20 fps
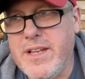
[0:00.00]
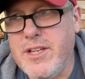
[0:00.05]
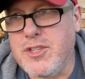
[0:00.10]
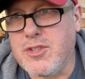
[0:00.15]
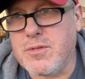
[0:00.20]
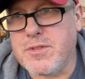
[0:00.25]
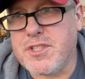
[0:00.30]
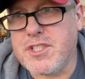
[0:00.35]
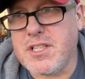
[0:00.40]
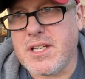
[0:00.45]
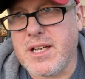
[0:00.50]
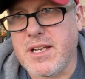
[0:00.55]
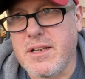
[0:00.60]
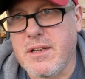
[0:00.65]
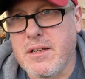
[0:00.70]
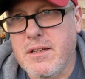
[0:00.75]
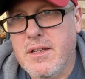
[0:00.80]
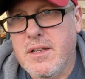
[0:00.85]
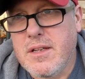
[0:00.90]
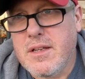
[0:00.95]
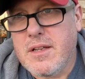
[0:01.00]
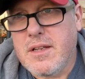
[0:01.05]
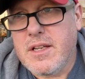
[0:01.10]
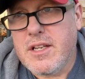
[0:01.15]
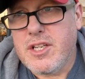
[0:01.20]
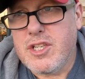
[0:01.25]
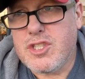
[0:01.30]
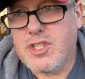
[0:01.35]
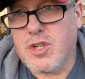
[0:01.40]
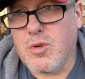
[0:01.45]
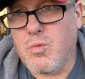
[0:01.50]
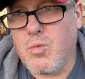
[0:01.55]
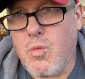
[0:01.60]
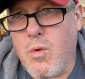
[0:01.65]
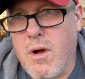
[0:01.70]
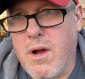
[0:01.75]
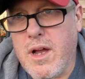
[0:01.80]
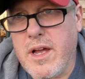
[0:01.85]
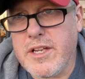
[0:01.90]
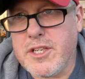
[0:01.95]
interesting to
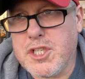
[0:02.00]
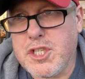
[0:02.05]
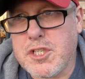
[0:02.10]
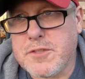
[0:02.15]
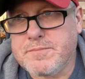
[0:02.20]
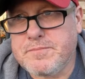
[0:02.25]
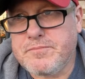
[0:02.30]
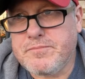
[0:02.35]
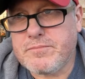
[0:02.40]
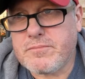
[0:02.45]
watch,